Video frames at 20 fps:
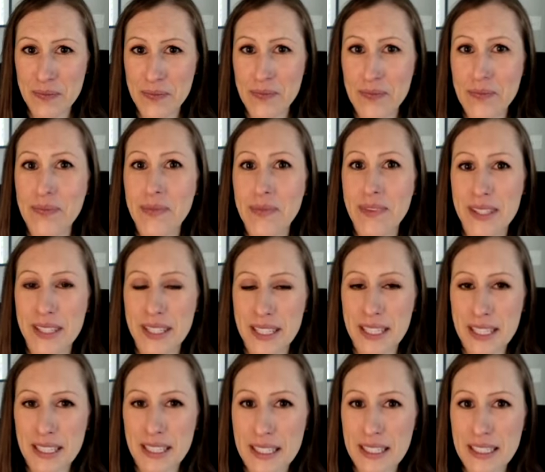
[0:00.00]

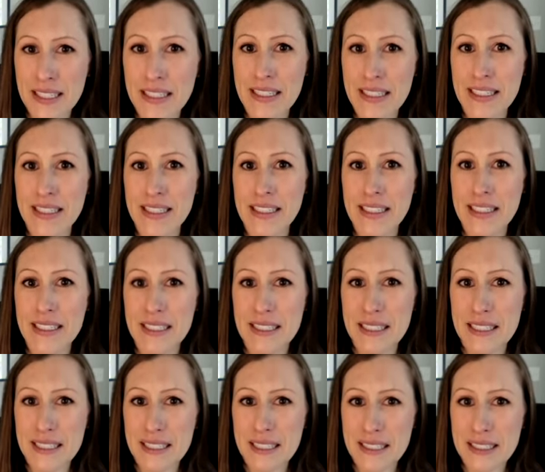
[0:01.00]

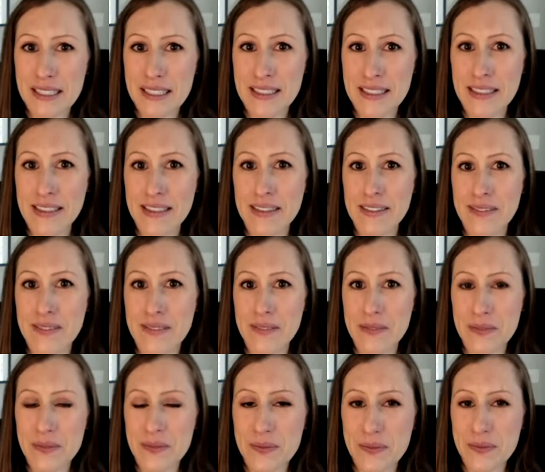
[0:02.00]

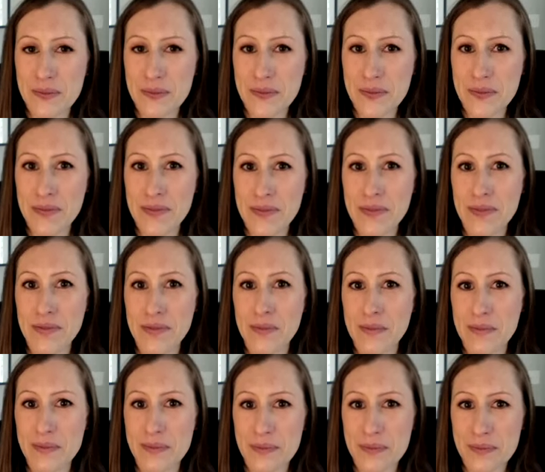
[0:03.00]

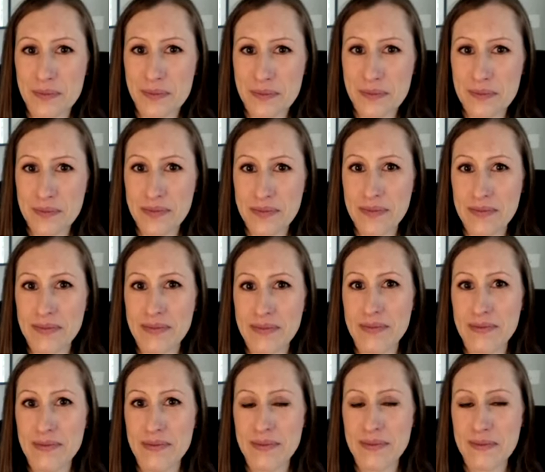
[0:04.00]

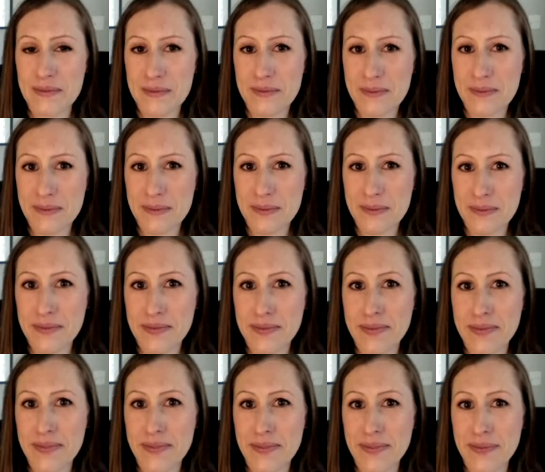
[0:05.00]

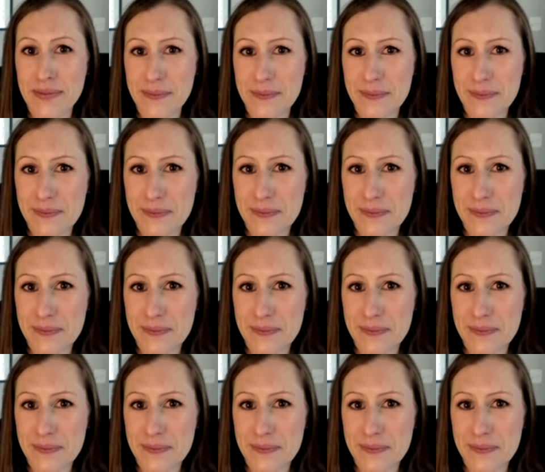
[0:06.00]
[no speech]